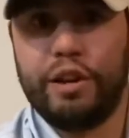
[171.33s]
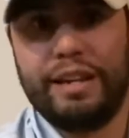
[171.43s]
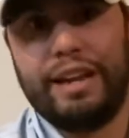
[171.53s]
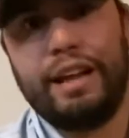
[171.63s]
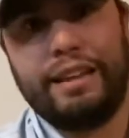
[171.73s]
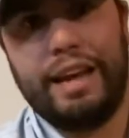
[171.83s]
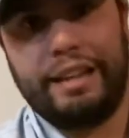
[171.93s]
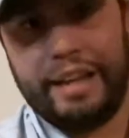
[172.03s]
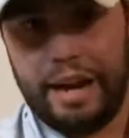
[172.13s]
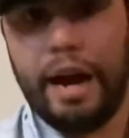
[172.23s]
Like, I
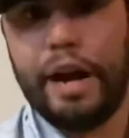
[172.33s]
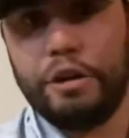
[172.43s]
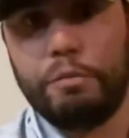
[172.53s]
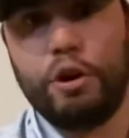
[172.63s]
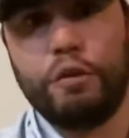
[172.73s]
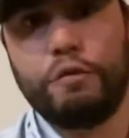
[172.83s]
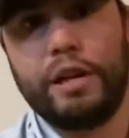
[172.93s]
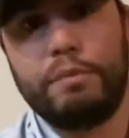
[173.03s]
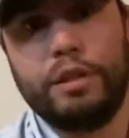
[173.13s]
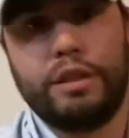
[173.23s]
like a higher ball
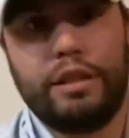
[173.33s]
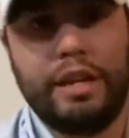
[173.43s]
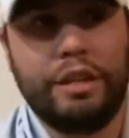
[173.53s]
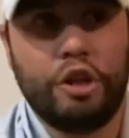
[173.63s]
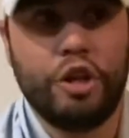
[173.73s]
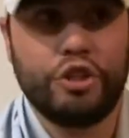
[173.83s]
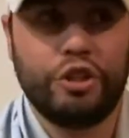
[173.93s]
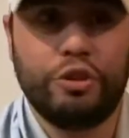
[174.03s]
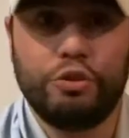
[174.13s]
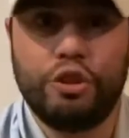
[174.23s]
flight, but it launched a
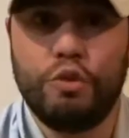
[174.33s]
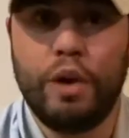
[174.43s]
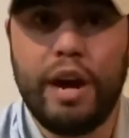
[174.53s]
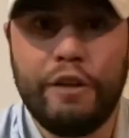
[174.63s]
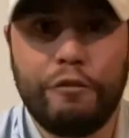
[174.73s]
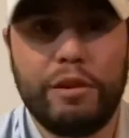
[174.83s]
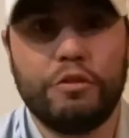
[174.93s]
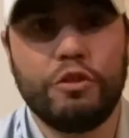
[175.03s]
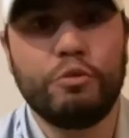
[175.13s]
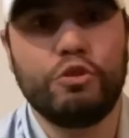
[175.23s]
little too high for me. It
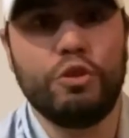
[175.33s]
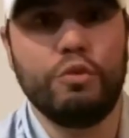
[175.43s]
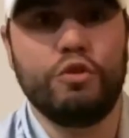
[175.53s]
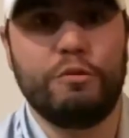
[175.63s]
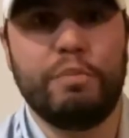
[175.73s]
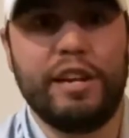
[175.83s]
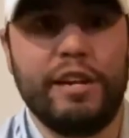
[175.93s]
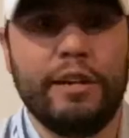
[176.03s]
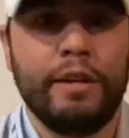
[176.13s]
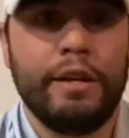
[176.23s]
was almost too
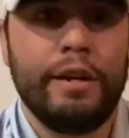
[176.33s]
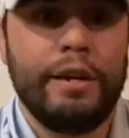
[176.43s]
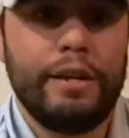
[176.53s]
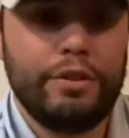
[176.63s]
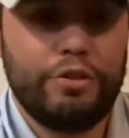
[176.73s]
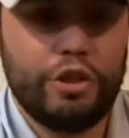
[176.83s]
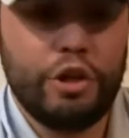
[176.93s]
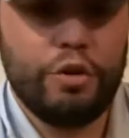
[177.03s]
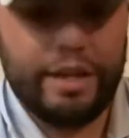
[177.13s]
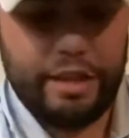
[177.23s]
spinny.
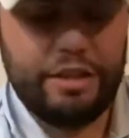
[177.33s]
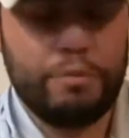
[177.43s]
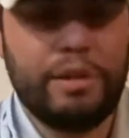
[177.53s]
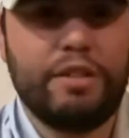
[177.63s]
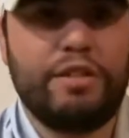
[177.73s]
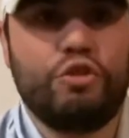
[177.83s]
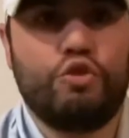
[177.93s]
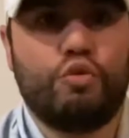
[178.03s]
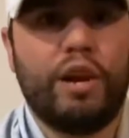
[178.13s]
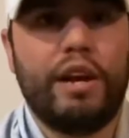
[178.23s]
So I think it's because this
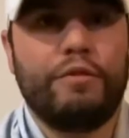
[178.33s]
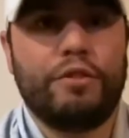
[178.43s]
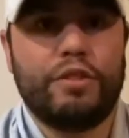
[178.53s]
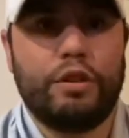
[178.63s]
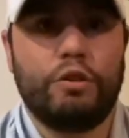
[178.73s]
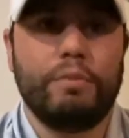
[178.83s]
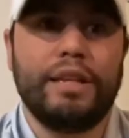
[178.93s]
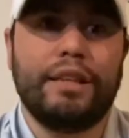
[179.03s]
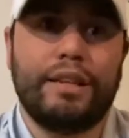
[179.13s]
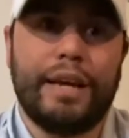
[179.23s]
driver is a little bit
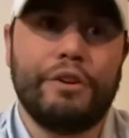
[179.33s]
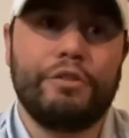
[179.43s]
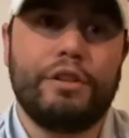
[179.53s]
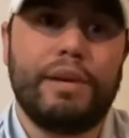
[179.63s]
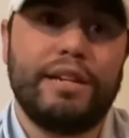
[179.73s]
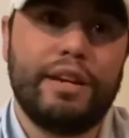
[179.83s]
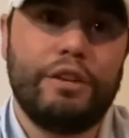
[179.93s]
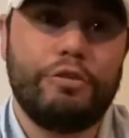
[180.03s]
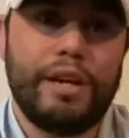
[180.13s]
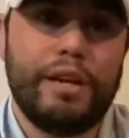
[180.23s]
lighter than my
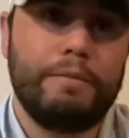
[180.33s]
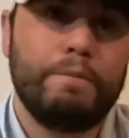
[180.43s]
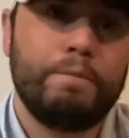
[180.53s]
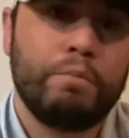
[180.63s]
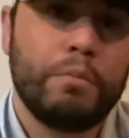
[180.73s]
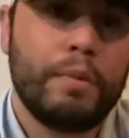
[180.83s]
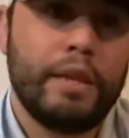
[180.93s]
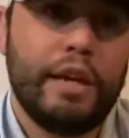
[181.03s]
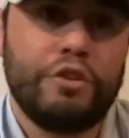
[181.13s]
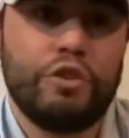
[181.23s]
TaylorMade,
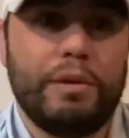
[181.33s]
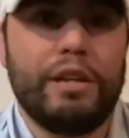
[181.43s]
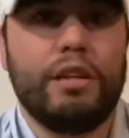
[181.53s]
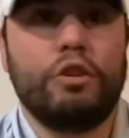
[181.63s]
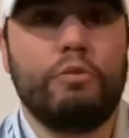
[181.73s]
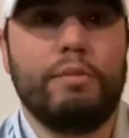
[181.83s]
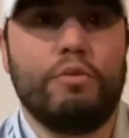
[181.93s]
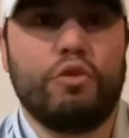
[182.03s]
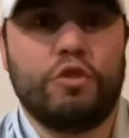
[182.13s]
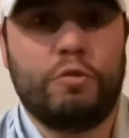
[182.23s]
and so I'm a little bit
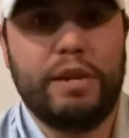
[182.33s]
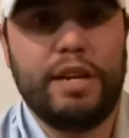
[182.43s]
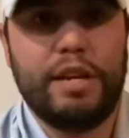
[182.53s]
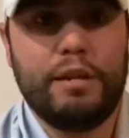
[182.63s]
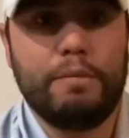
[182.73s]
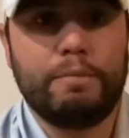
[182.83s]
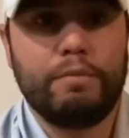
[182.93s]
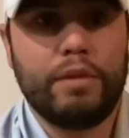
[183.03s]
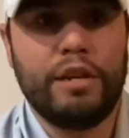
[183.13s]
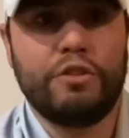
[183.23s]
more speed,
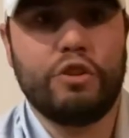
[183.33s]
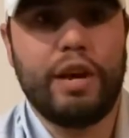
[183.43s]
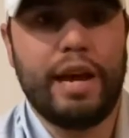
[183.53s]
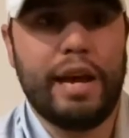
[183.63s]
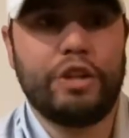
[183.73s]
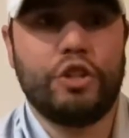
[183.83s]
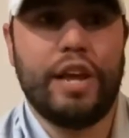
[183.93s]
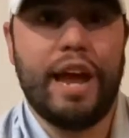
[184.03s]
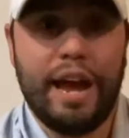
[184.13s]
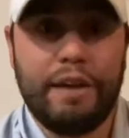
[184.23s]
and so I actually
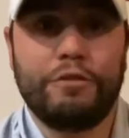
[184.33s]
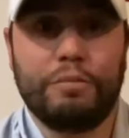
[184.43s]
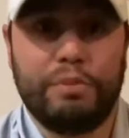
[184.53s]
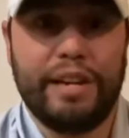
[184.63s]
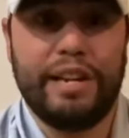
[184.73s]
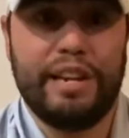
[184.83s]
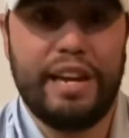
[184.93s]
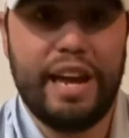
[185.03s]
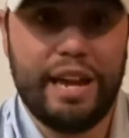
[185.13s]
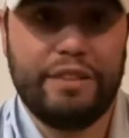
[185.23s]
have to play an
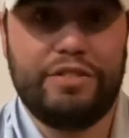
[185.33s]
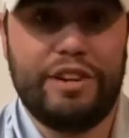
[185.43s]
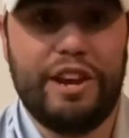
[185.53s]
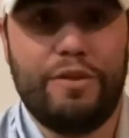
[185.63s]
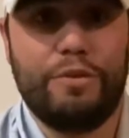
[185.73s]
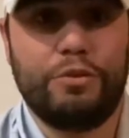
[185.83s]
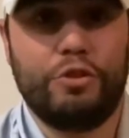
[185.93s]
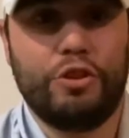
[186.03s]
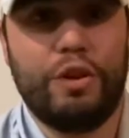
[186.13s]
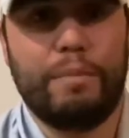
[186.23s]
X now.
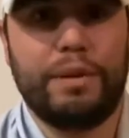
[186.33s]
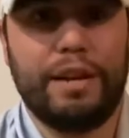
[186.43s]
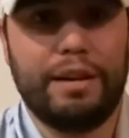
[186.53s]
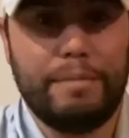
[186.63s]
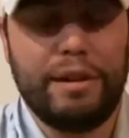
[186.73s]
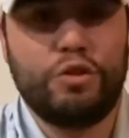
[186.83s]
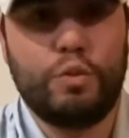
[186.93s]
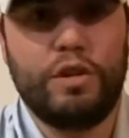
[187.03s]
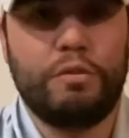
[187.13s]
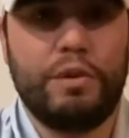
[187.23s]
So my
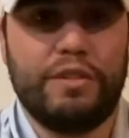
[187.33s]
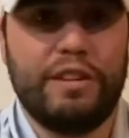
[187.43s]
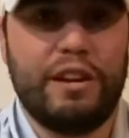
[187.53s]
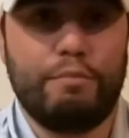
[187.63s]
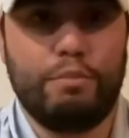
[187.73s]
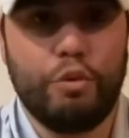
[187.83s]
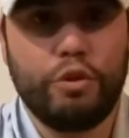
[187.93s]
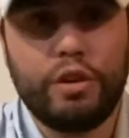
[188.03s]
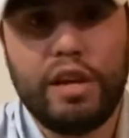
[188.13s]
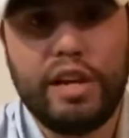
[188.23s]
swing speed is kind of
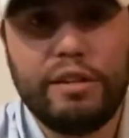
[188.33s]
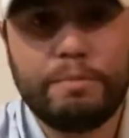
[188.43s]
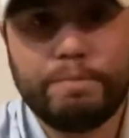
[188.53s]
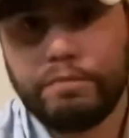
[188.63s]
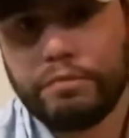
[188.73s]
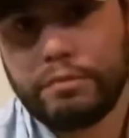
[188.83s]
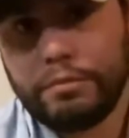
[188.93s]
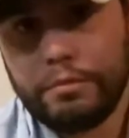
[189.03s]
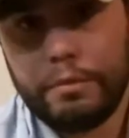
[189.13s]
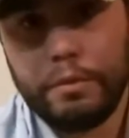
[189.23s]
borderline
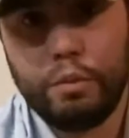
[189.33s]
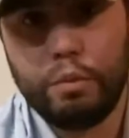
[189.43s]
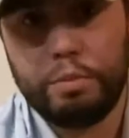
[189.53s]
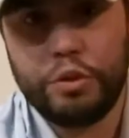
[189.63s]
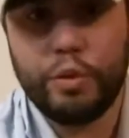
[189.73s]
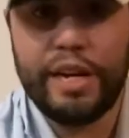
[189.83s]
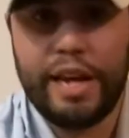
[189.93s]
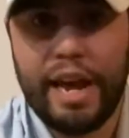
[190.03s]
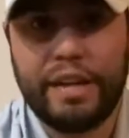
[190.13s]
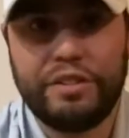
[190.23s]
between
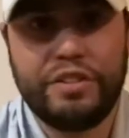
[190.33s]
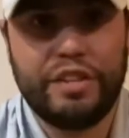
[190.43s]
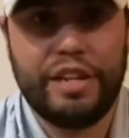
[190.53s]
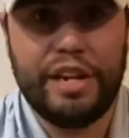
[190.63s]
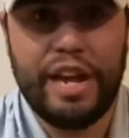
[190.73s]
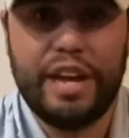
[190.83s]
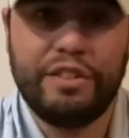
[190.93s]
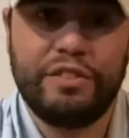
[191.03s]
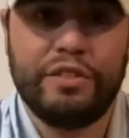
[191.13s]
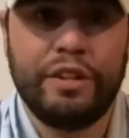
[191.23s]
X and
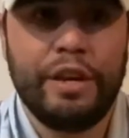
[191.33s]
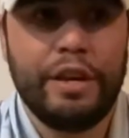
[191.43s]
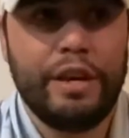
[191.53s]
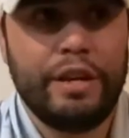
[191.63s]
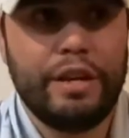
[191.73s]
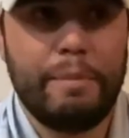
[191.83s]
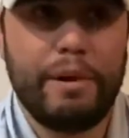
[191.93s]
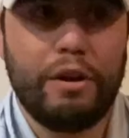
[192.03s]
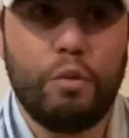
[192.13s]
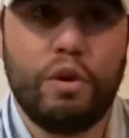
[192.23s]
S. I'm about
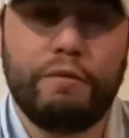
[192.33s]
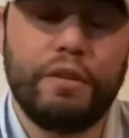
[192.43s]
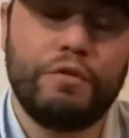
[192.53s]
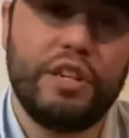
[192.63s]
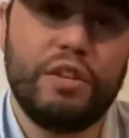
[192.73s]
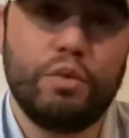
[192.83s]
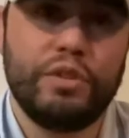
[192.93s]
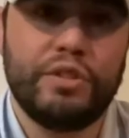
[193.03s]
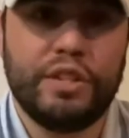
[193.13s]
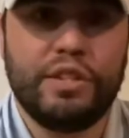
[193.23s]
a 115,
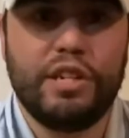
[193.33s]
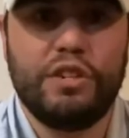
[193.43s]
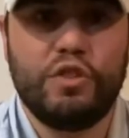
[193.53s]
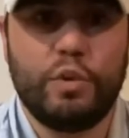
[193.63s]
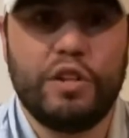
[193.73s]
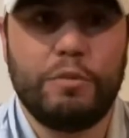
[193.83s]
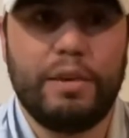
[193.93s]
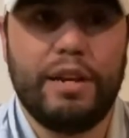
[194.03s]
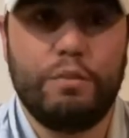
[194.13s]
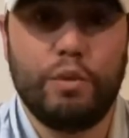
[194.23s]
116 swing
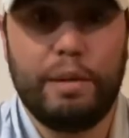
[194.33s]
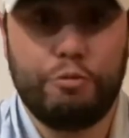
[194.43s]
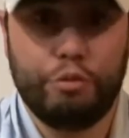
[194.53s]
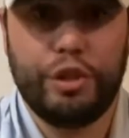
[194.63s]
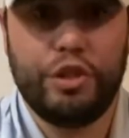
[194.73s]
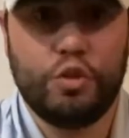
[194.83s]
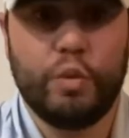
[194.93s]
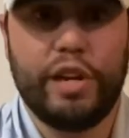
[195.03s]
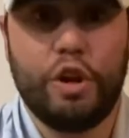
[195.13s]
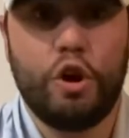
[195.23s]
speed when I'm really
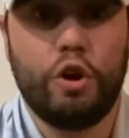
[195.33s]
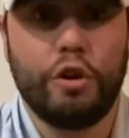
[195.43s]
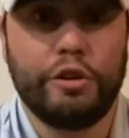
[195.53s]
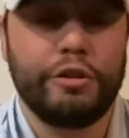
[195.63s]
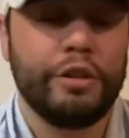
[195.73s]
swinging hard.